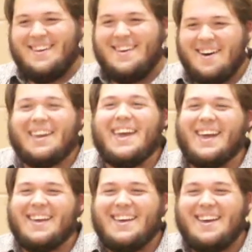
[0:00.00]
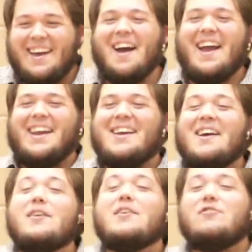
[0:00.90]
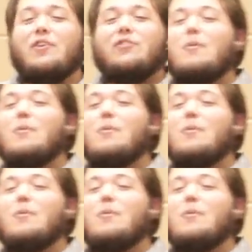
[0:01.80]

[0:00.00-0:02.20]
Okay, all right. Just so